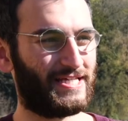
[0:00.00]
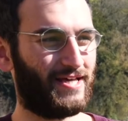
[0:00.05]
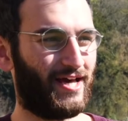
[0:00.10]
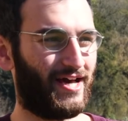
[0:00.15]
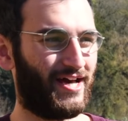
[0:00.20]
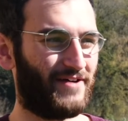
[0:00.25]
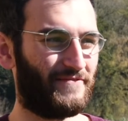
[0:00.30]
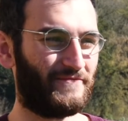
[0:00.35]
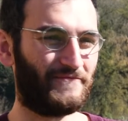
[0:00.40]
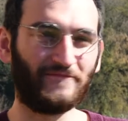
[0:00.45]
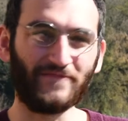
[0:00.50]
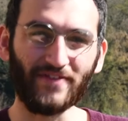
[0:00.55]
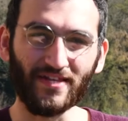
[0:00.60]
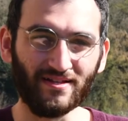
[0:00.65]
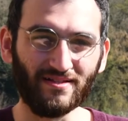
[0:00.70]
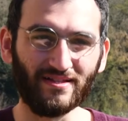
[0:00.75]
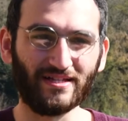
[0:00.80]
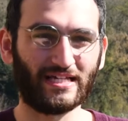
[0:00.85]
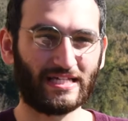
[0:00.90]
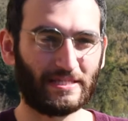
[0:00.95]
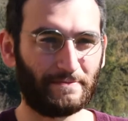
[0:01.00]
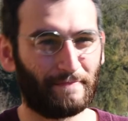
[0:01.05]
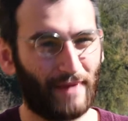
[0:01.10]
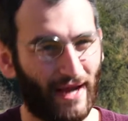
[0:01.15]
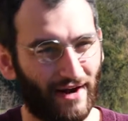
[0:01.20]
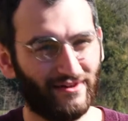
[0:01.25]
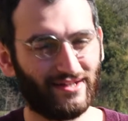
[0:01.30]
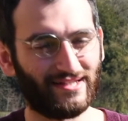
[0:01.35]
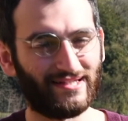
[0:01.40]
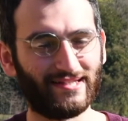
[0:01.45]
uh, feel in
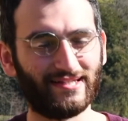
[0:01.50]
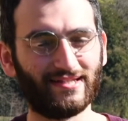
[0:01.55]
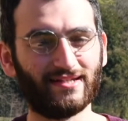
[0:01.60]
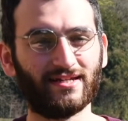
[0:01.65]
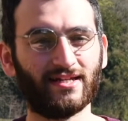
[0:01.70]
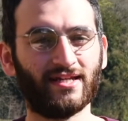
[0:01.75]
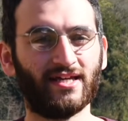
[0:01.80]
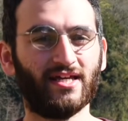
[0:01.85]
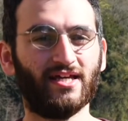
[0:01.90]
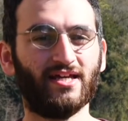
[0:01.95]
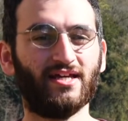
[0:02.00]
comparison